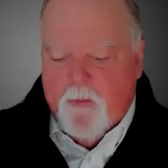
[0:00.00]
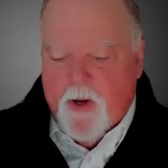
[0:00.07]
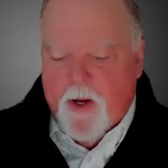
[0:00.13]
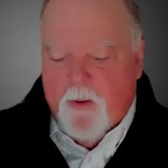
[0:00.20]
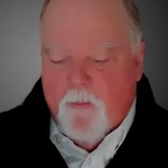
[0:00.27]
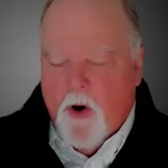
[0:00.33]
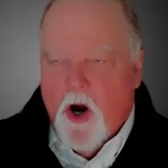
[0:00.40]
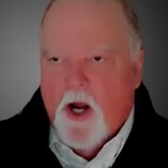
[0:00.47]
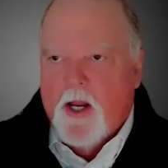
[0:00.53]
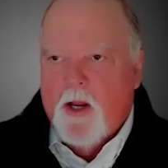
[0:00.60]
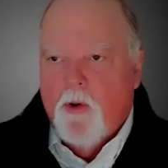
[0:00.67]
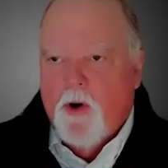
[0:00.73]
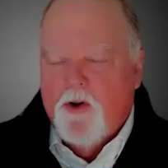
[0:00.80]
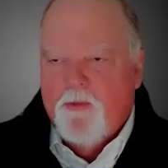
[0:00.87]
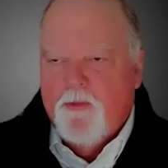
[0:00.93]
from a
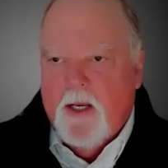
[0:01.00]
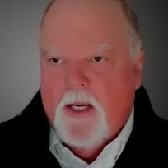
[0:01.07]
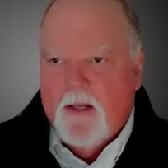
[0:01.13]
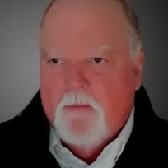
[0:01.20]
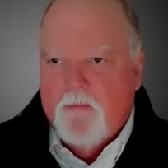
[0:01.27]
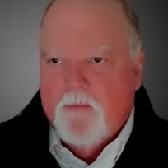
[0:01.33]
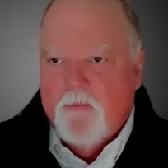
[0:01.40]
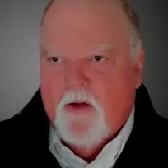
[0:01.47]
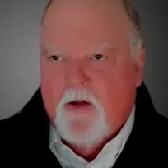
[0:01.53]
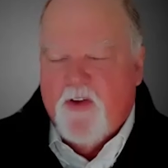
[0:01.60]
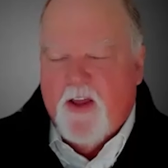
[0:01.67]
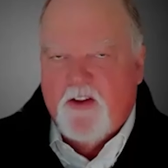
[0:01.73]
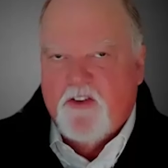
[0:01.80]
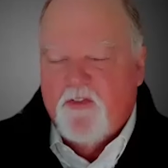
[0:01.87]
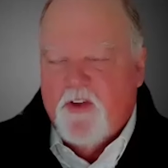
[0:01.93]
market where I was meeting, you know,
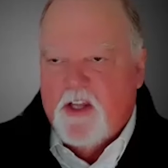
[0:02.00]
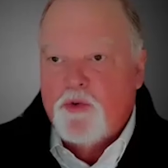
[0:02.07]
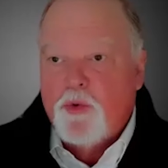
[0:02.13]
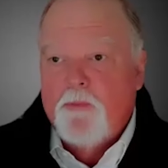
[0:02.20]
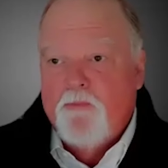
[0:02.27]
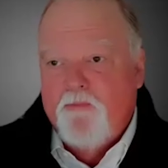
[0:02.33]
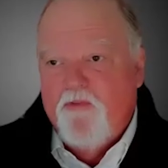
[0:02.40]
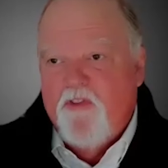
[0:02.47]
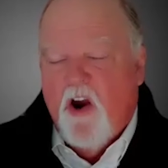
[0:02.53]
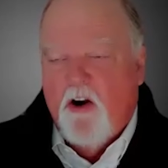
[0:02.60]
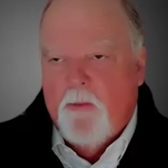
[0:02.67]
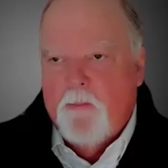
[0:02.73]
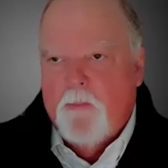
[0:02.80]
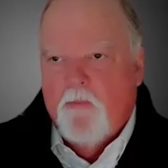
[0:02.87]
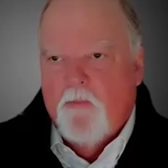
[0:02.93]
face to face with
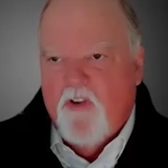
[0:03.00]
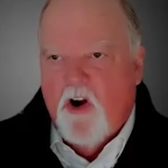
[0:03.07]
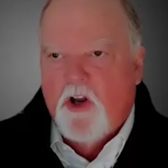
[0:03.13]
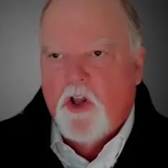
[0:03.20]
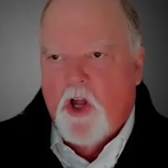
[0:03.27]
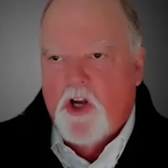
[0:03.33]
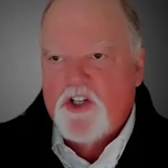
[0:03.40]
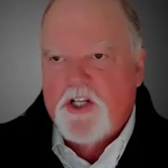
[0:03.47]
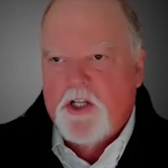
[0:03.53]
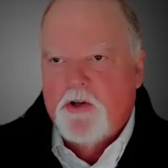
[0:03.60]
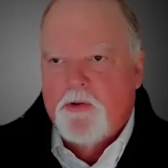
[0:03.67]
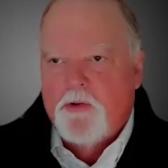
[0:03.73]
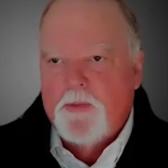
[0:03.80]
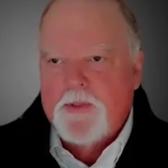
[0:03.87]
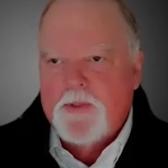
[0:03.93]
very, very large
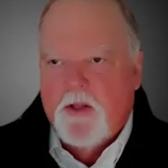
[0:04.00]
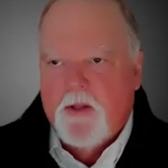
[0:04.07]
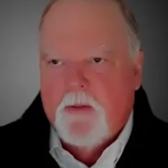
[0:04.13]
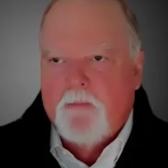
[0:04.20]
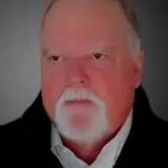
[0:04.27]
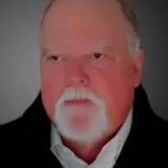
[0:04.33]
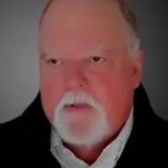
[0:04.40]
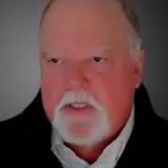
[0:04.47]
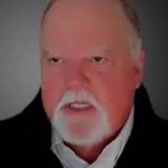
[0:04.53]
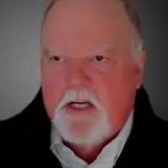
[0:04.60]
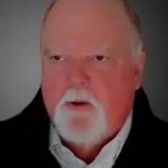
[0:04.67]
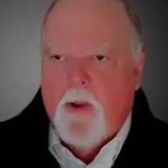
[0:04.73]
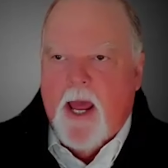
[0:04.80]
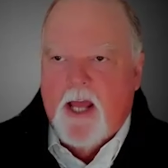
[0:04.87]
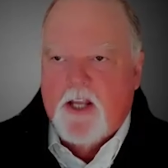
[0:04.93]
dealer groups, mm-hmm. you know,
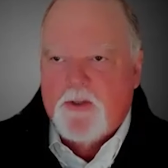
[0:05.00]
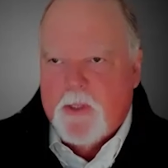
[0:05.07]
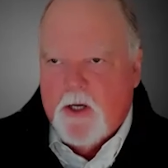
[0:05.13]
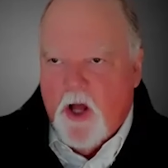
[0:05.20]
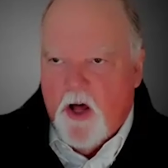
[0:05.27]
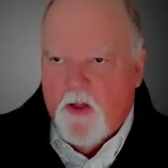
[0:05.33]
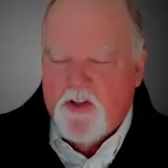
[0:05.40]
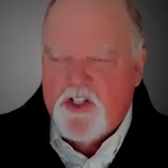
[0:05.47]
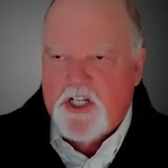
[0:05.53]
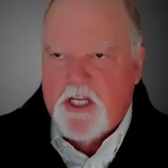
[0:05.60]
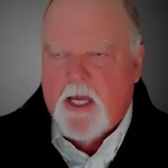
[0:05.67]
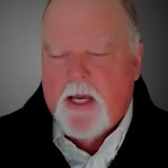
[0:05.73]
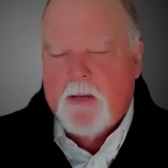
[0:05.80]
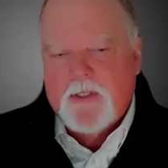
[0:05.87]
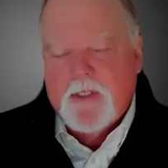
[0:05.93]
the Azure and all the
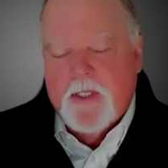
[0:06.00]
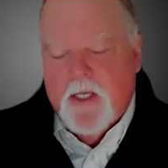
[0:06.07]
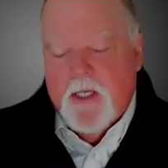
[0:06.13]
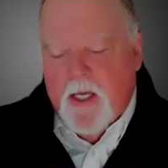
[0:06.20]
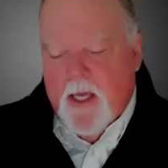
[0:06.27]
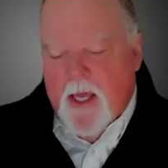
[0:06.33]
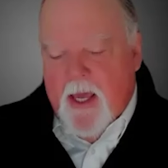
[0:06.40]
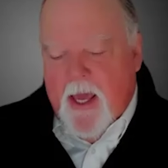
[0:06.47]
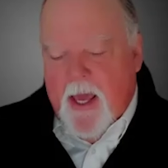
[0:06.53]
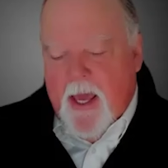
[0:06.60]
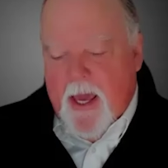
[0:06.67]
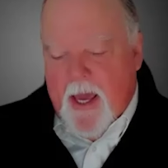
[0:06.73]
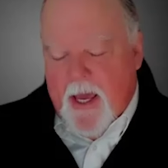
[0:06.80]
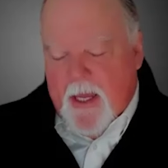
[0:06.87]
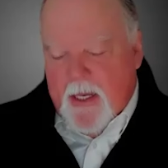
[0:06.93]
G Ms.
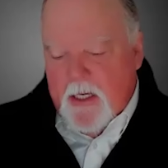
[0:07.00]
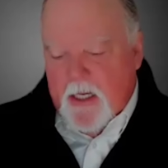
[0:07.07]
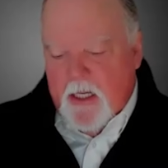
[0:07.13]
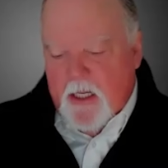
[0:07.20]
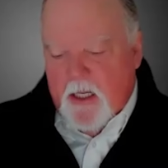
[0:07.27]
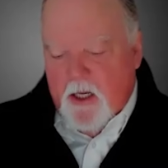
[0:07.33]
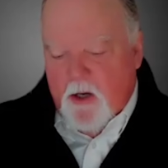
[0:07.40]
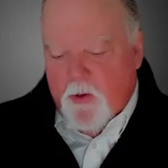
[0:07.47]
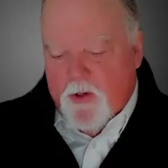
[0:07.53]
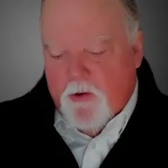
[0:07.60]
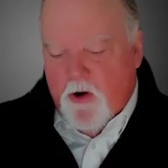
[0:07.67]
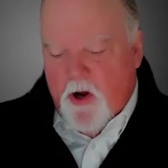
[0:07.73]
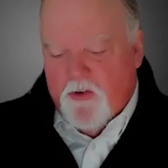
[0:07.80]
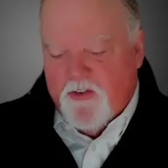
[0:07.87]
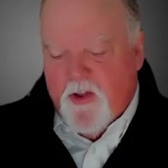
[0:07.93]
And, you know, what
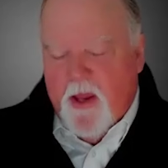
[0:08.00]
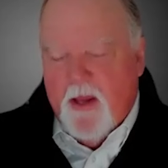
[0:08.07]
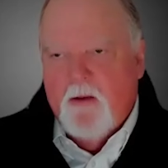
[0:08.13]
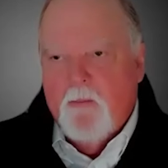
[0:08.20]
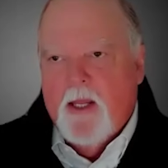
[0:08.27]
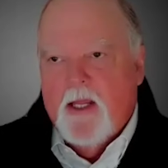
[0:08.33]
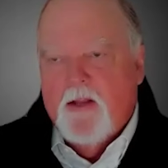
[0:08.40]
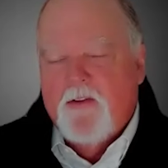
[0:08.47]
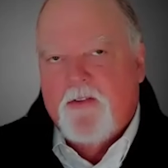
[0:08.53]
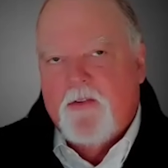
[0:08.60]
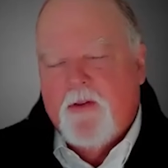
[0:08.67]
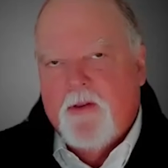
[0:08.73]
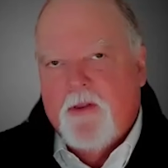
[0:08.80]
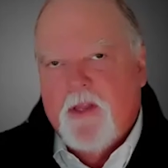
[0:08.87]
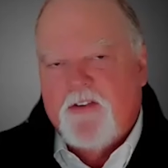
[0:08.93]
they're all saying to me
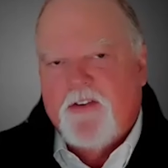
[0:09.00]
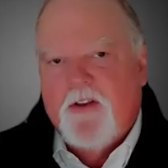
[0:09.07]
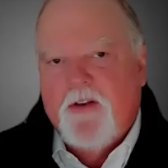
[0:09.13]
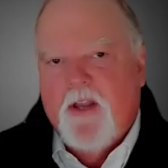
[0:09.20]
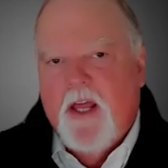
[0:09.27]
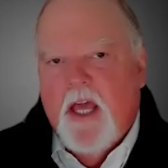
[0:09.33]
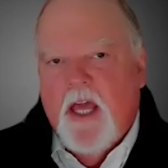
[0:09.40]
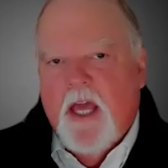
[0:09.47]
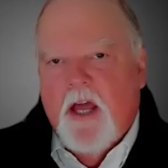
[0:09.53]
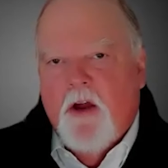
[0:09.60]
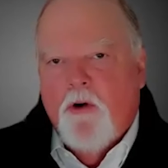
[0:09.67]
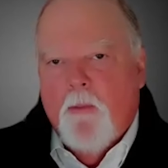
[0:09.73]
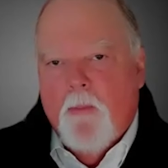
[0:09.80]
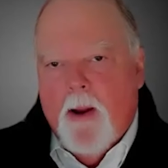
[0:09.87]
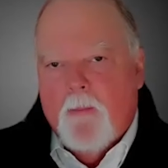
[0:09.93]
is, listen,
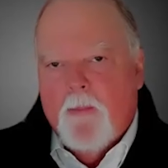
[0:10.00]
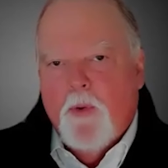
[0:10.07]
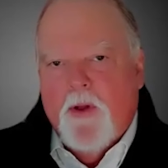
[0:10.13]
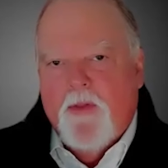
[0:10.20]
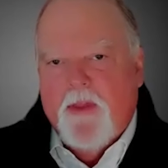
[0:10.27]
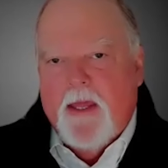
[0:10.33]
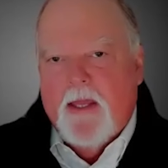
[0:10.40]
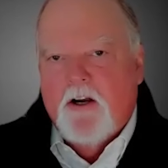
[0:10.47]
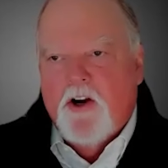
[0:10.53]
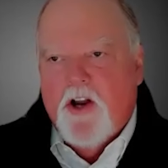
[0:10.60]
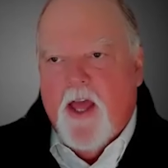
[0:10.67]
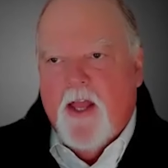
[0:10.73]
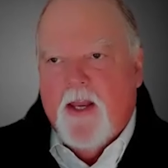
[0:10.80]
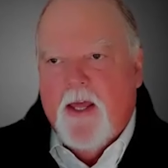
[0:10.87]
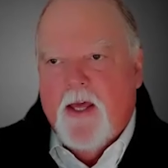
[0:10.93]
remember when the
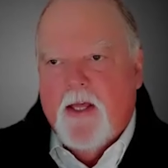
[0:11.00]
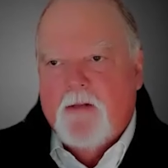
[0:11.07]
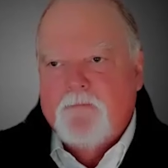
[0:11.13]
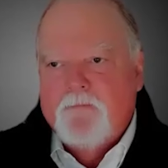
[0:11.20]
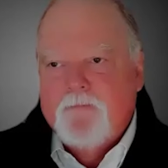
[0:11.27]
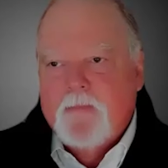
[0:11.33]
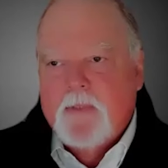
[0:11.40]
internet hit